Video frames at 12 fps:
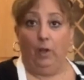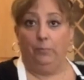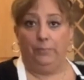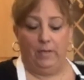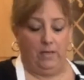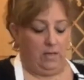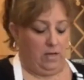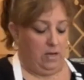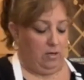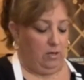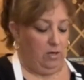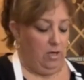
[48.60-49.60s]
pulp in
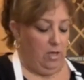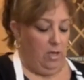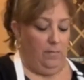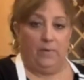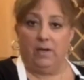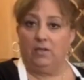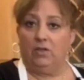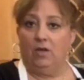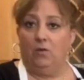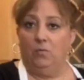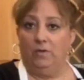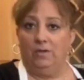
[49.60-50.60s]
here, but I
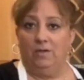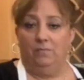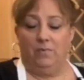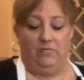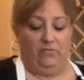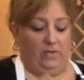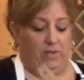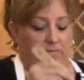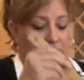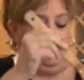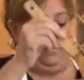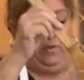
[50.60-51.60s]
thought wouldn't it be
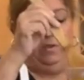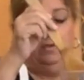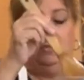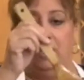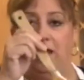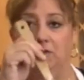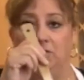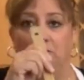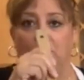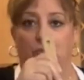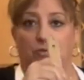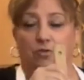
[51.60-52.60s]
fun to
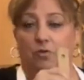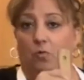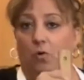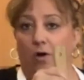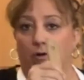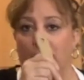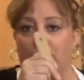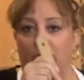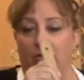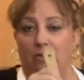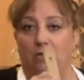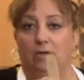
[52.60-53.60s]
actually use the
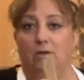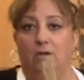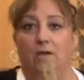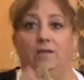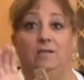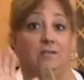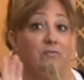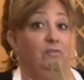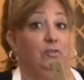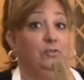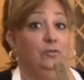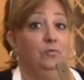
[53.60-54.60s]
water, and this is
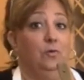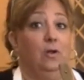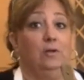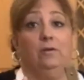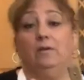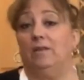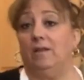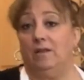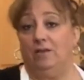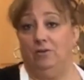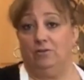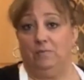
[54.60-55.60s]
filtered water
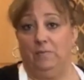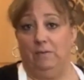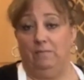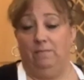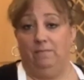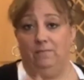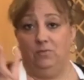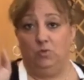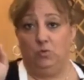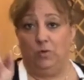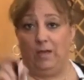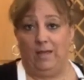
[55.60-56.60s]
that I cooked my
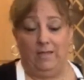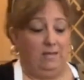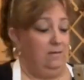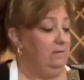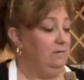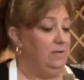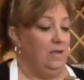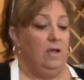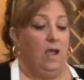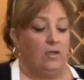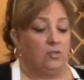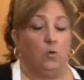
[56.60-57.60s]
zucca in.
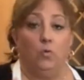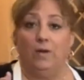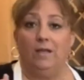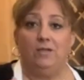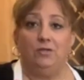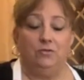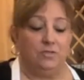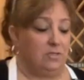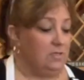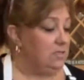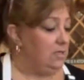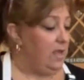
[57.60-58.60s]
So what I
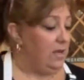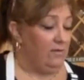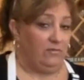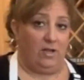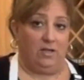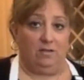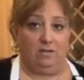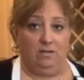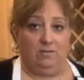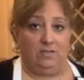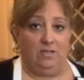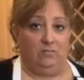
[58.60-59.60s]
used today, and I've got
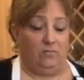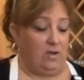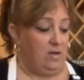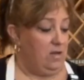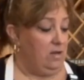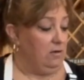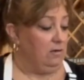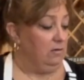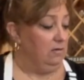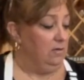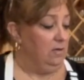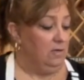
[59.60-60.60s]
it uh, sitting right
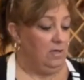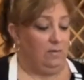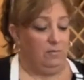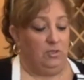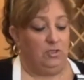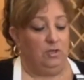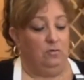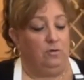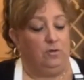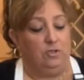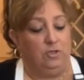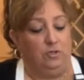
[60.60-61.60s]
here, and I'm gonna show you
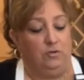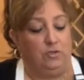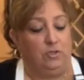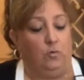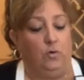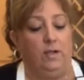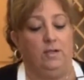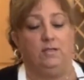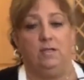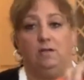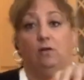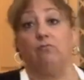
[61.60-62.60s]
what we're gonna do. So what I
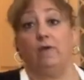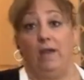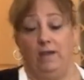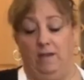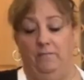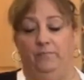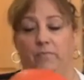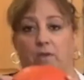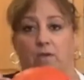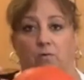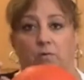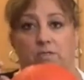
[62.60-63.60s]
did already
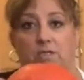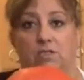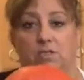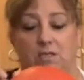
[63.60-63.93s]
was